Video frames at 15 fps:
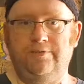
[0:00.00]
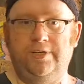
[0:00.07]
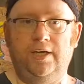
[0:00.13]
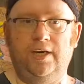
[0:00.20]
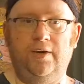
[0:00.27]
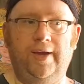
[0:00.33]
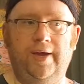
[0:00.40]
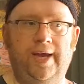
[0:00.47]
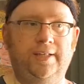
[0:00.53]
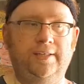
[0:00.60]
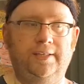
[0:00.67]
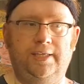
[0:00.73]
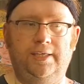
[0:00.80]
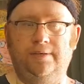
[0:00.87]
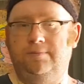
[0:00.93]
video
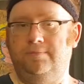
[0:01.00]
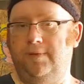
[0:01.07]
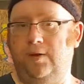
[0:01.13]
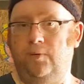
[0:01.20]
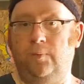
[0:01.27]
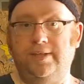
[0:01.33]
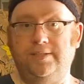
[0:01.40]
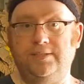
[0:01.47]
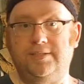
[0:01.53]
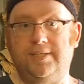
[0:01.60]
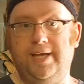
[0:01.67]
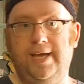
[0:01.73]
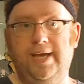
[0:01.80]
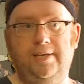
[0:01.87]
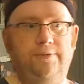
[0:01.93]
and a
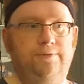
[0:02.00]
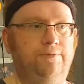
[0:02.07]
Wednesday